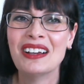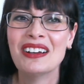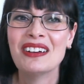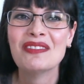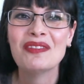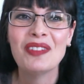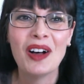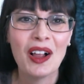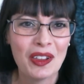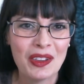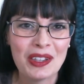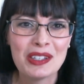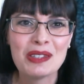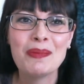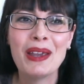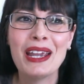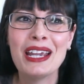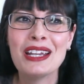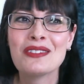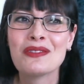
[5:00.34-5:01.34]
Follow this
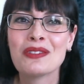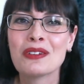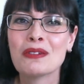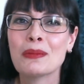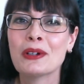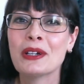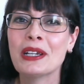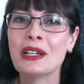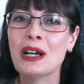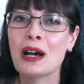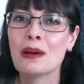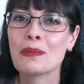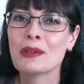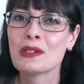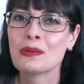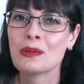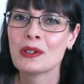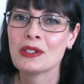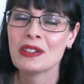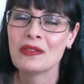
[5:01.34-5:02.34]
page for more e-commerce
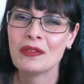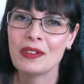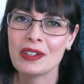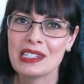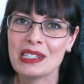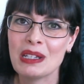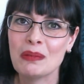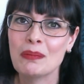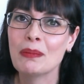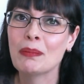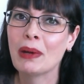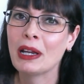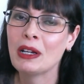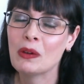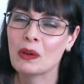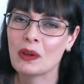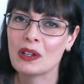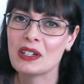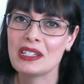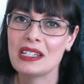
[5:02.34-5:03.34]
words of wisdom in my
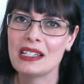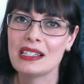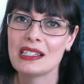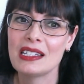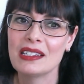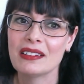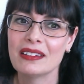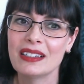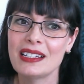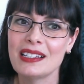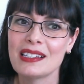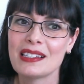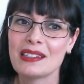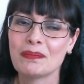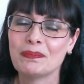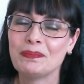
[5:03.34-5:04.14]
quarantine series.